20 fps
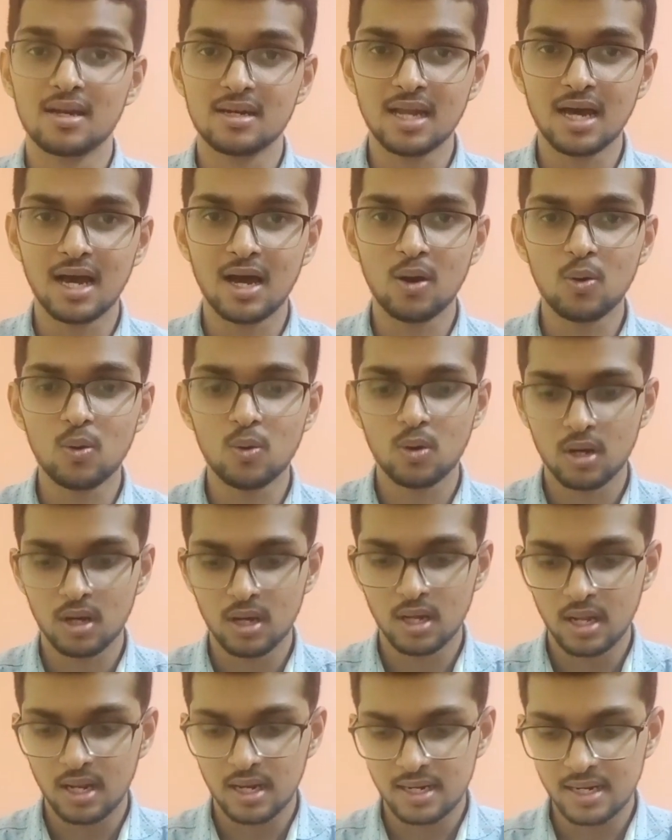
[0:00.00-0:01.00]
Now
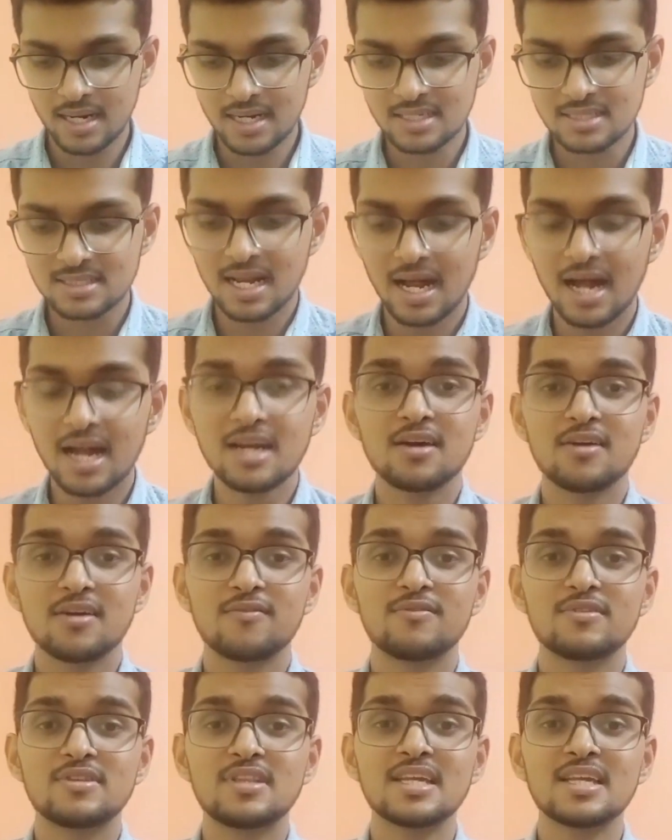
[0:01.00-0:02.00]
let us start
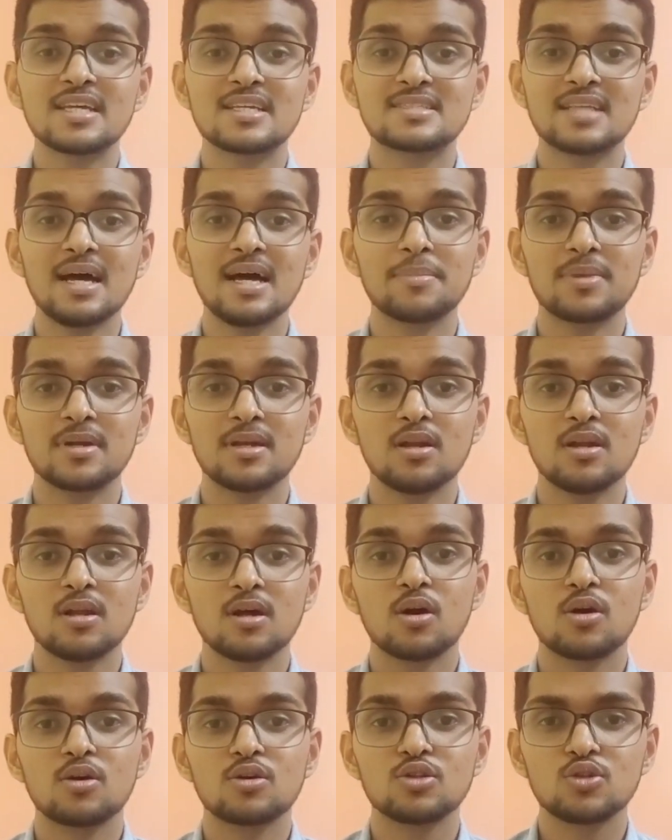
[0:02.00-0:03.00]
with an example
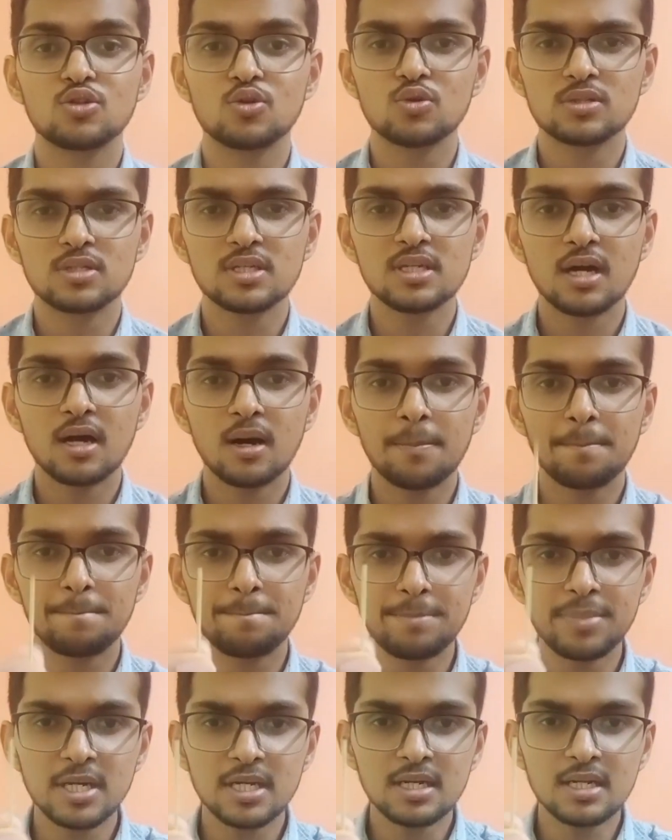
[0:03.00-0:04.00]
using a
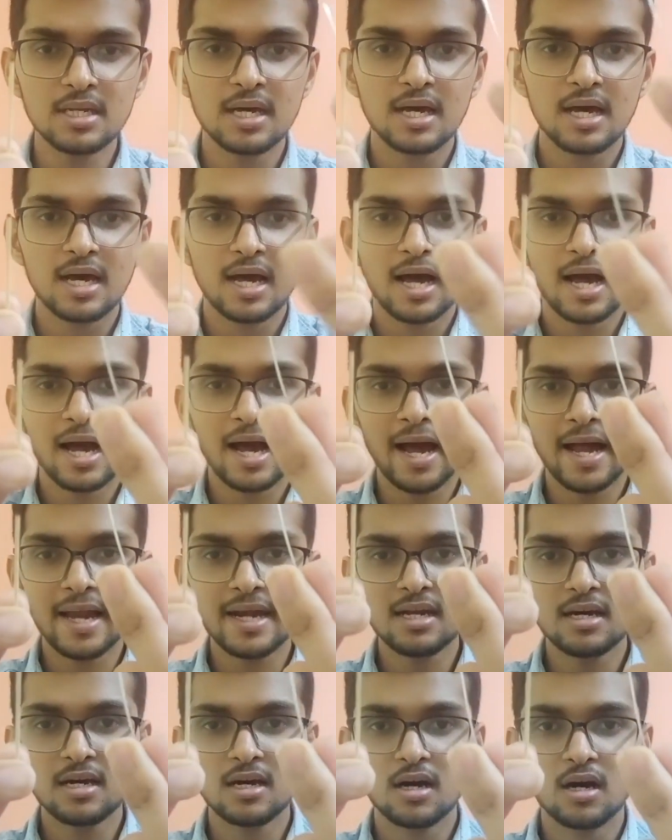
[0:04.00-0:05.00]
pin
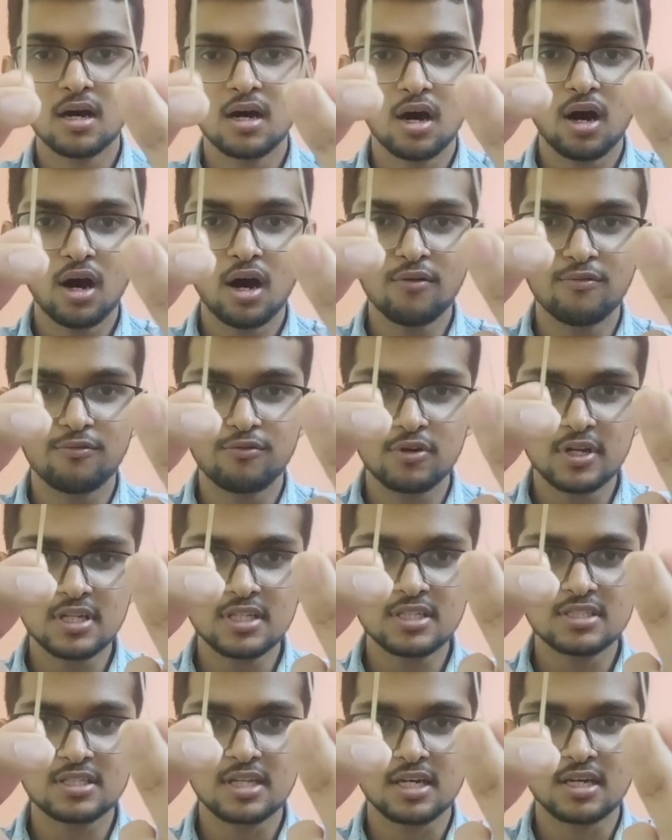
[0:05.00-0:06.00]
and a
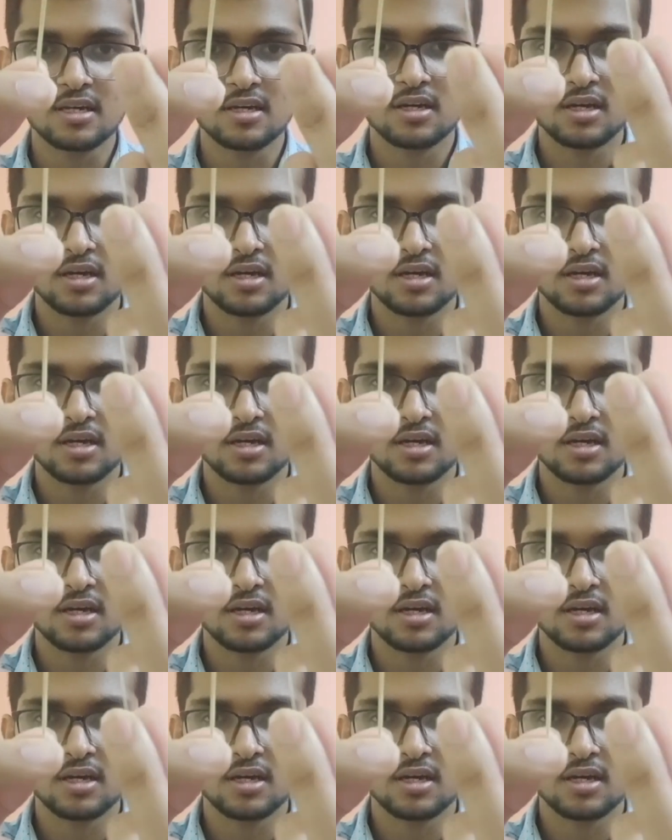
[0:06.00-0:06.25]
wooden stick.